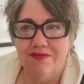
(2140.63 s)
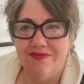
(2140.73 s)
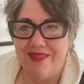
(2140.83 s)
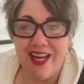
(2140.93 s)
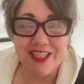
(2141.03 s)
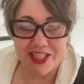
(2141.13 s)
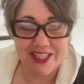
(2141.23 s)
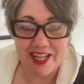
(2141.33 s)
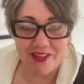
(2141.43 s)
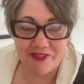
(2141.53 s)
yeah,
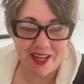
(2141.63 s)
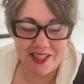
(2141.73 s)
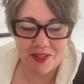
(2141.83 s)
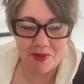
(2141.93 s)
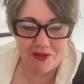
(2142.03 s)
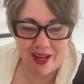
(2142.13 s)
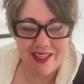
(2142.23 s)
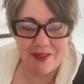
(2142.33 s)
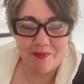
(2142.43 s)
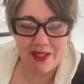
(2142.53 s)
just getting ready to be
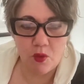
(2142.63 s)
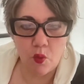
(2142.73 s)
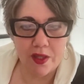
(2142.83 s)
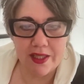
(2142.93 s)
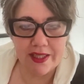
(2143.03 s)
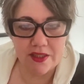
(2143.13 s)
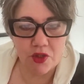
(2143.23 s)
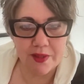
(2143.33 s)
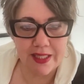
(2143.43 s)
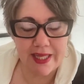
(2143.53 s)
ready, being willing
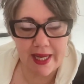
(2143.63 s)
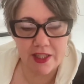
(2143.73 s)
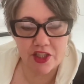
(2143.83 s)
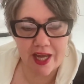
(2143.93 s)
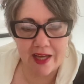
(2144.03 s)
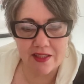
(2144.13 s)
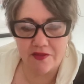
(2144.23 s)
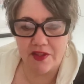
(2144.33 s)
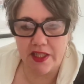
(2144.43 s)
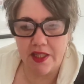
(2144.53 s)
to engage
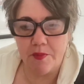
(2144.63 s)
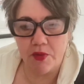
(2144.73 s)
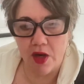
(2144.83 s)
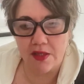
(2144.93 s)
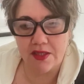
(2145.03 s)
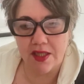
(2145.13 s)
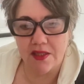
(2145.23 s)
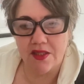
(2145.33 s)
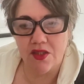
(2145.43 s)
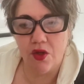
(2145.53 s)
actively in the
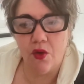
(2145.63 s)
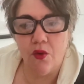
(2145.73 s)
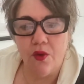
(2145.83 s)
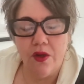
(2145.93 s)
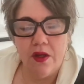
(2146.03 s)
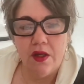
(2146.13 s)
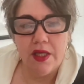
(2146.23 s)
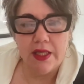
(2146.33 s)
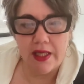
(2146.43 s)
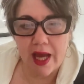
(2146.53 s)
process. So,
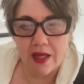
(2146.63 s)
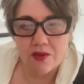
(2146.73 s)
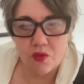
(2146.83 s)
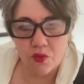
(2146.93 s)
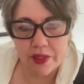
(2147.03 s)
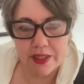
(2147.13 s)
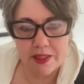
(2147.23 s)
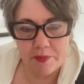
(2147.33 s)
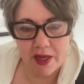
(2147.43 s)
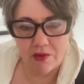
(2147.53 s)
yeah,
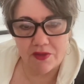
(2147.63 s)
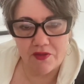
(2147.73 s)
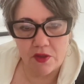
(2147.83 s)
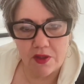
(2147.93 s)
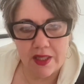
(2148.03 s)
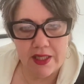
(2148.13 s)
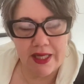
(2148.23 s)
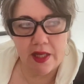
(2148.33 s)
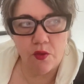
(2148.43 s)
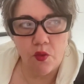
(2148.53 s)
really powerful. And
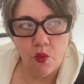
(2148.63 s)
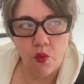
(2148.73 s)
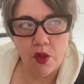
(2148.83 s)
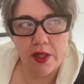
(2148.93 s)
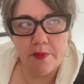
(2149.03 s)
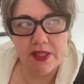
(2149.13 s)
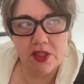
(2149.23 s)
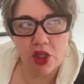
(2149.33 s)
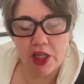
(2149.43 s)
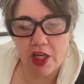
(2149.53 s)
again, we're going to be
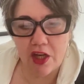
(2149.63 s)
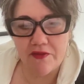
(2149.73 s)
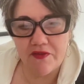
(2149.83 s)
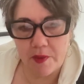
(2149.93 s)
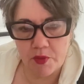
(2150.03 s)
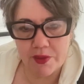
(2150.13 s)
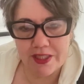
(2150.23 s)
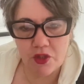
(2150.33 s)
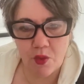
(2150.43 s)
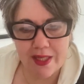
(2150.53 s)
starting on
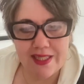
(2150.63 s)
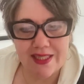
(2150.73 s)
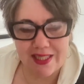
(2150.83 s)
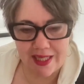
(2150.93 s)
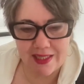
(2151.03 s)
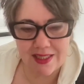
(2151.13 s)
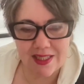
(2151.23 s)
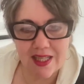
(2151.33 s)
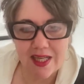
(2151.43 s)
February 26th.